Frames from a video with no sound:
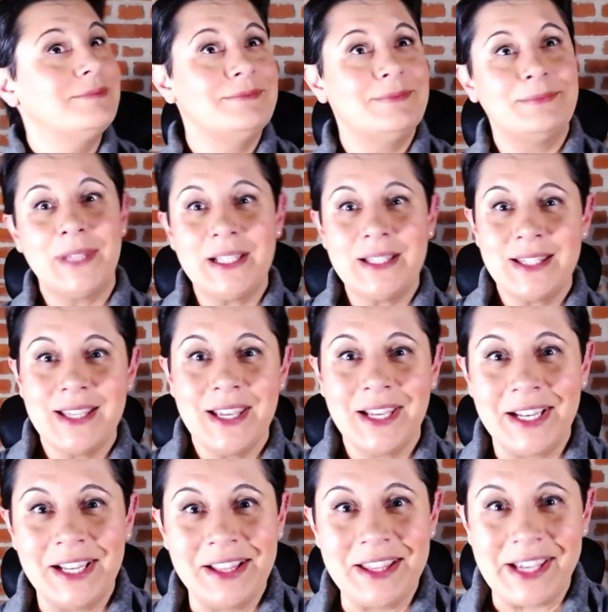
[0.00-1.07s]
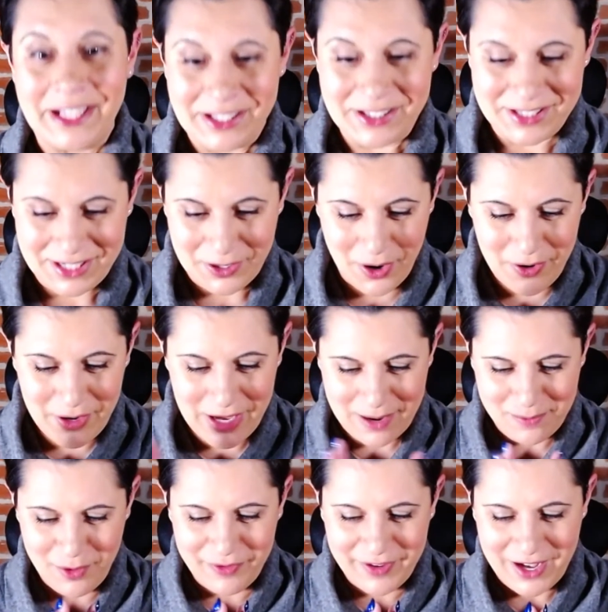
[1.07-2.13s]
I'm not saying anything else here. Okay,
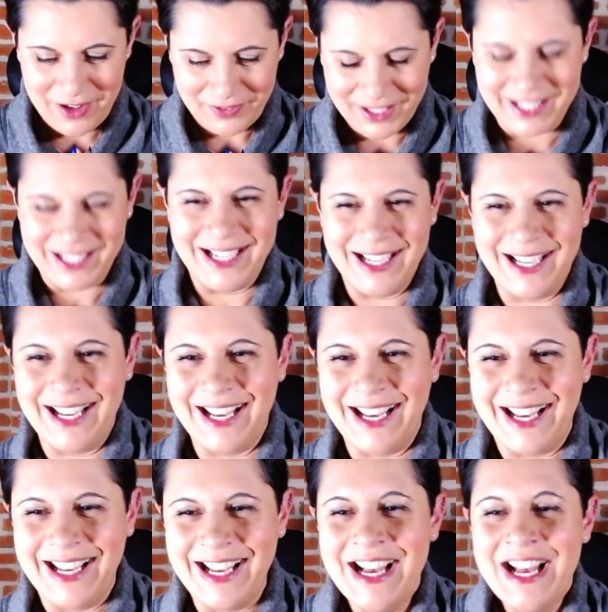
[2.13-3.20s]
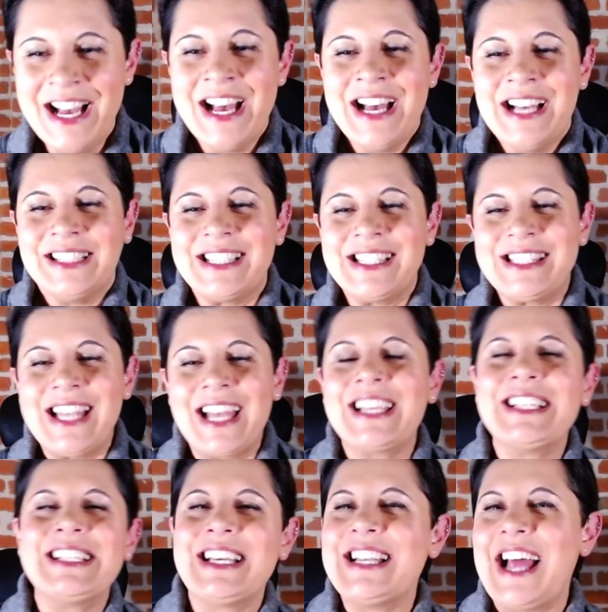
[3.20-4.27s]
moving on. The
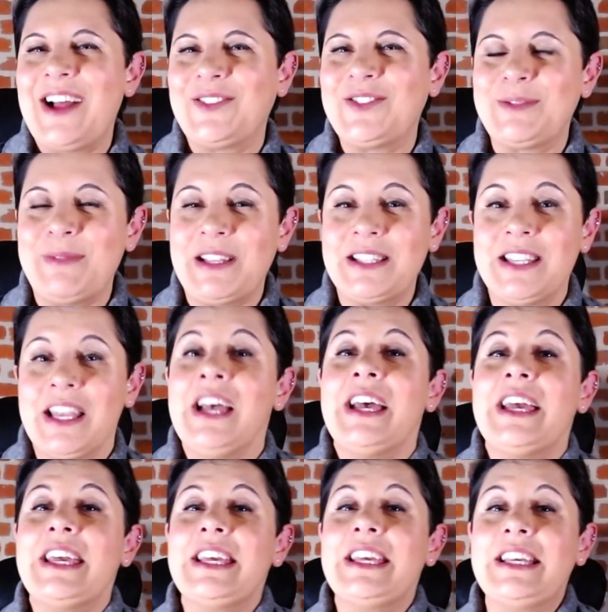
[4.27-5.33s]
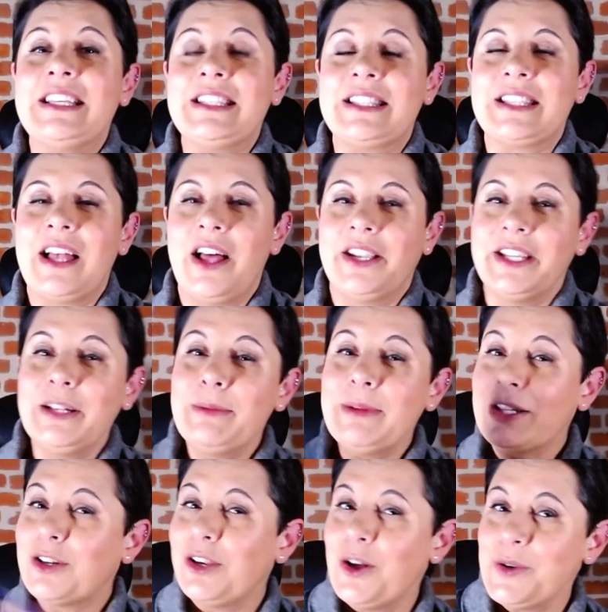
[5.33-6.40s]
second announcement is a little
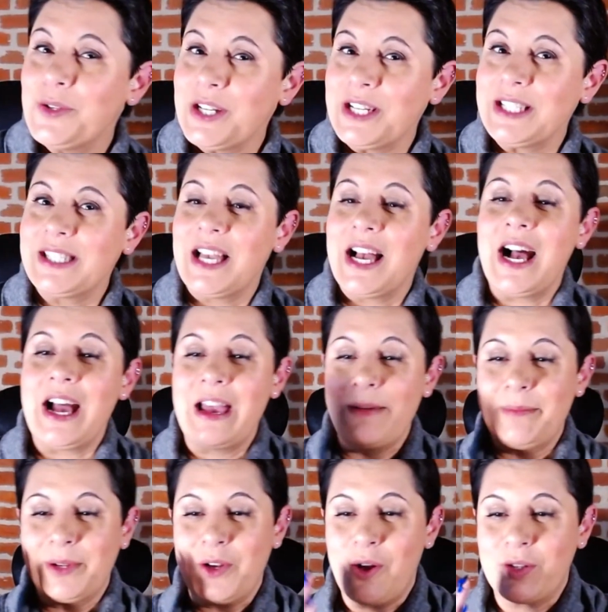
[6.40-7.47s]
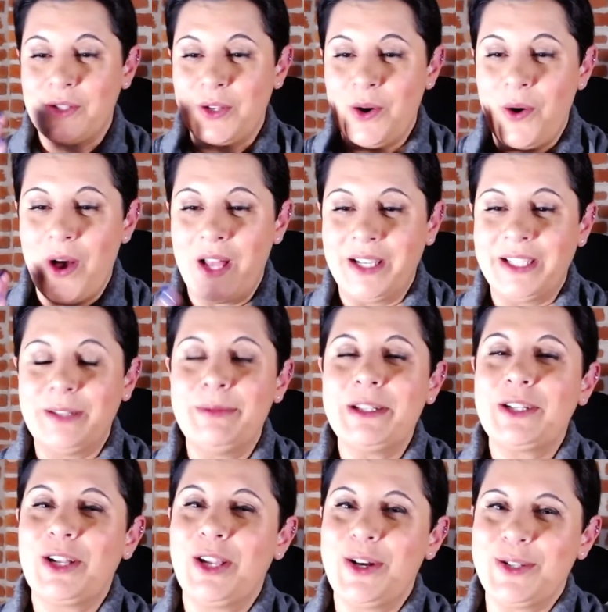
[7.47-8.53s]
bit closer in time, but also a little
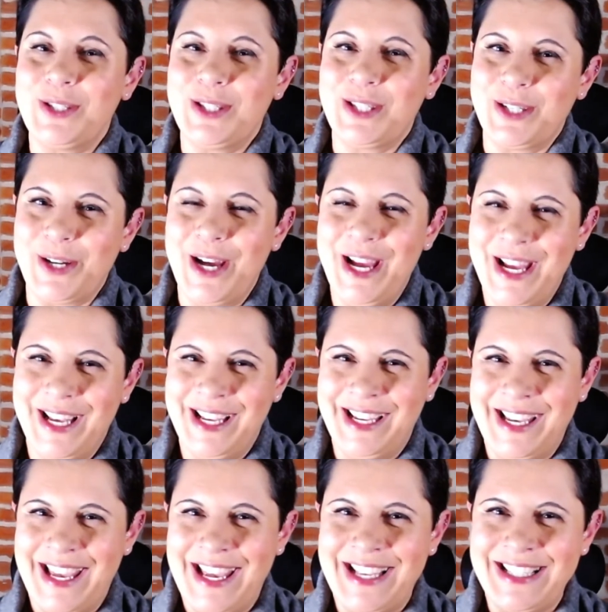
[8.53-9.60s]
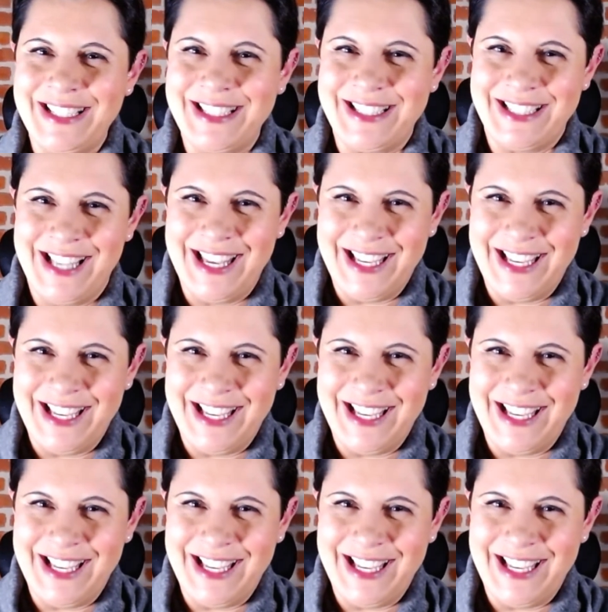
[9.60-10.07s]
bit closer in